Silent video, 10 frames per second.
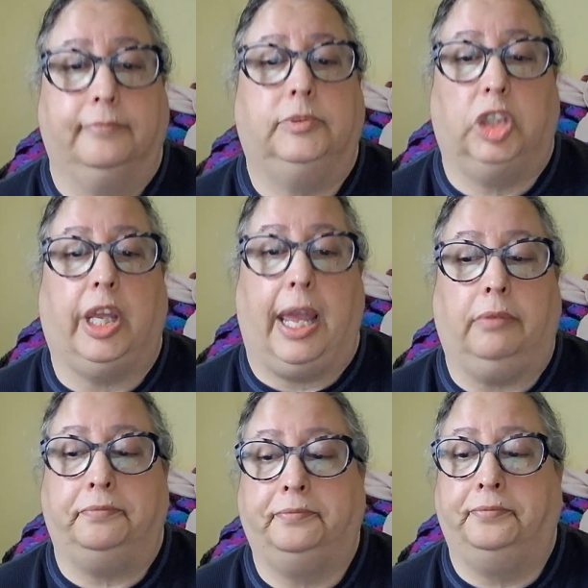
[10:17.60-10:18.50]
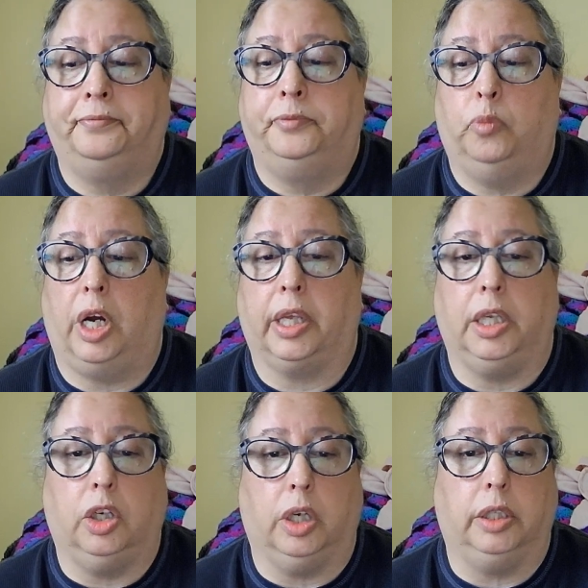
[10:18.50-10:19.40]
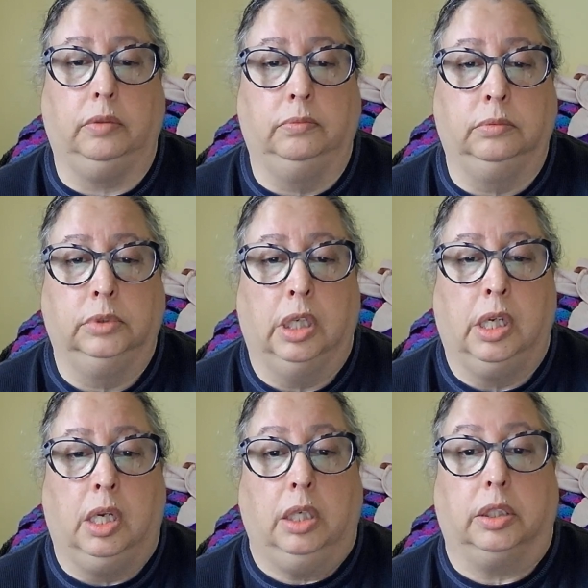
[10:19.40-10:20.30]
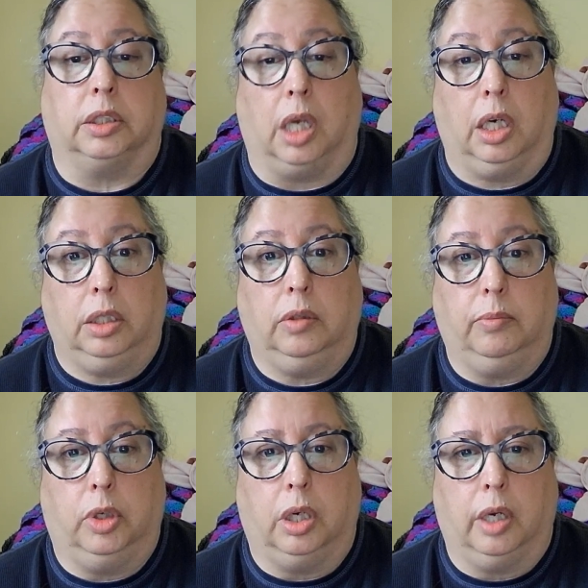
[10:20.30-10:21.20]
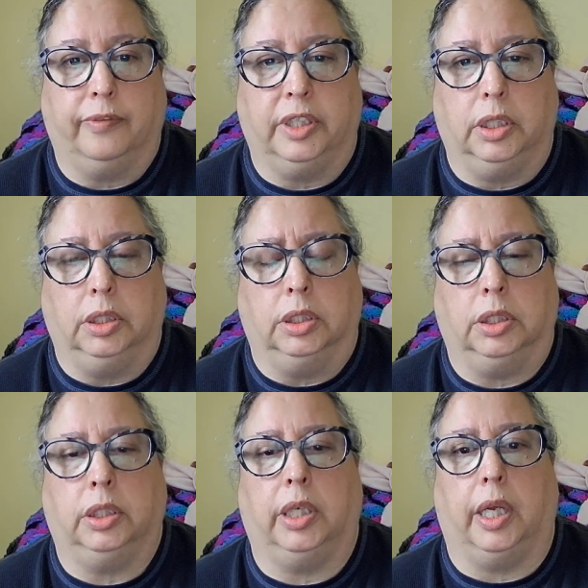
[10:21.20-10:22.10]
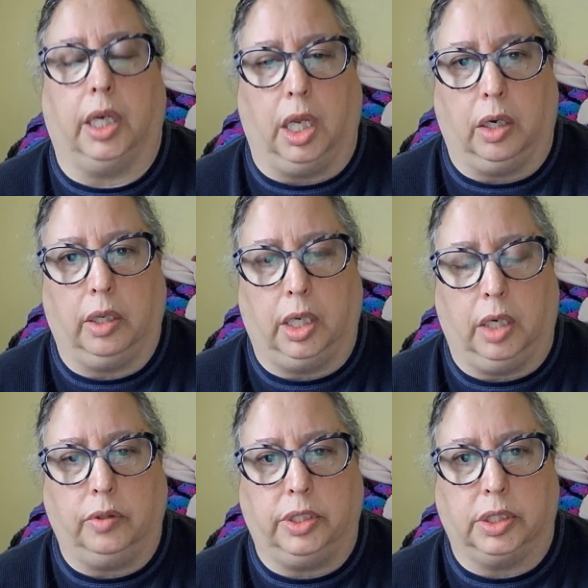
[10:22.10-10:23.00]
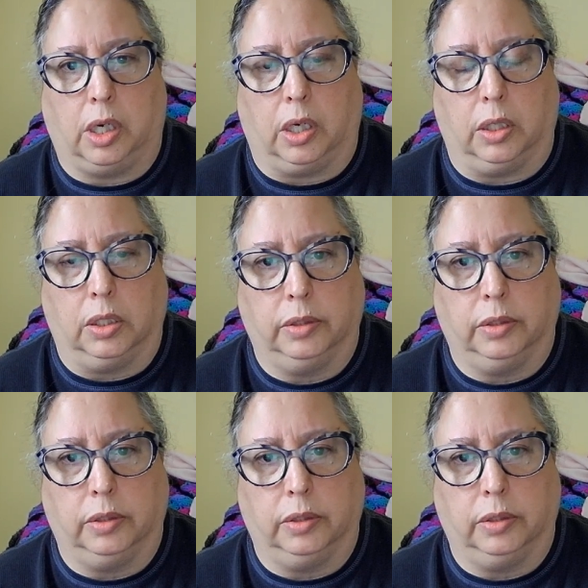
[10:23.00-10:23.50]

So yeah, walking good. Just gotta do it more often. Getting out of the house is hard.